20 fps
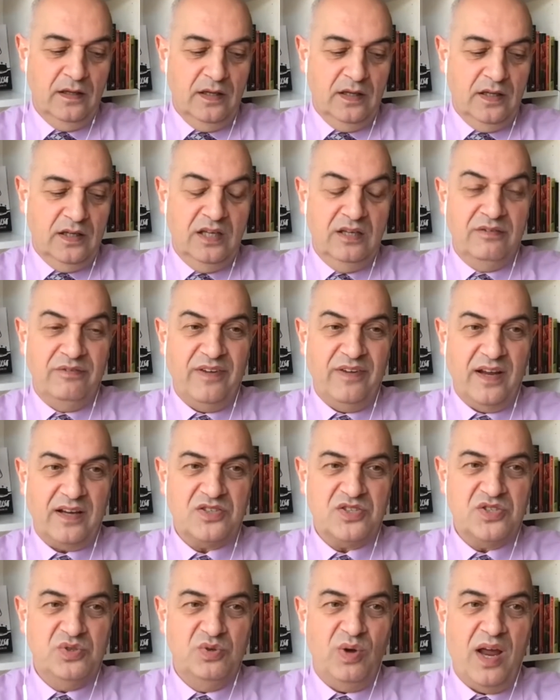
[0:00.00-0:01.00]
In
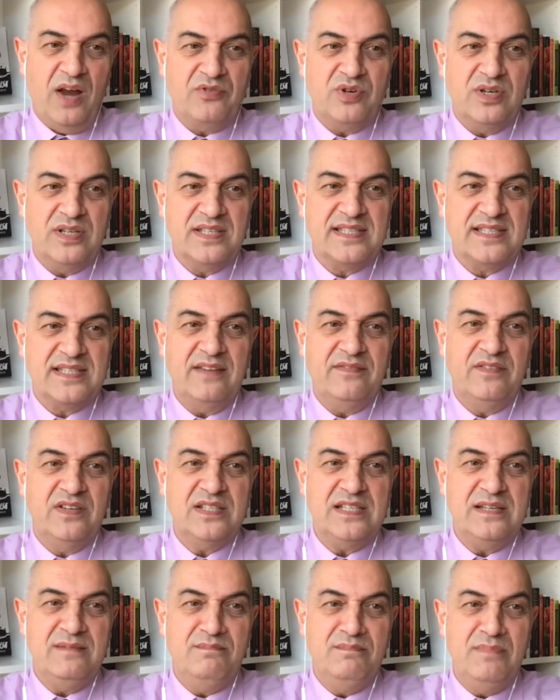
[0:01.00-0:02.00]
fact,
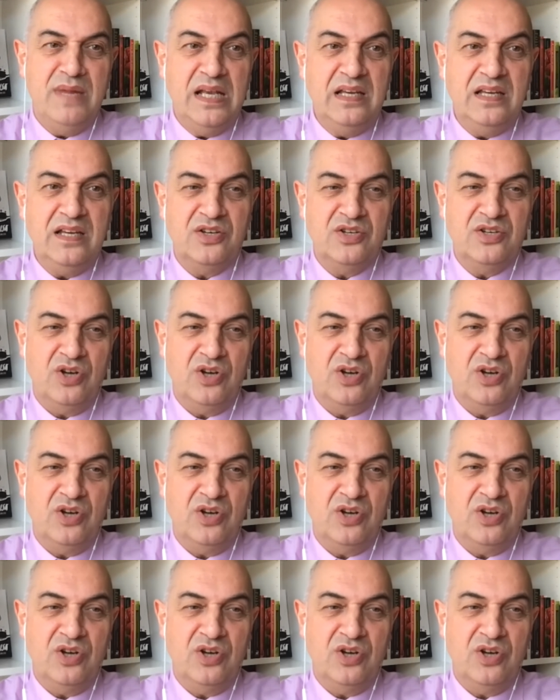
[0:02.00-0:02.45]
$270 million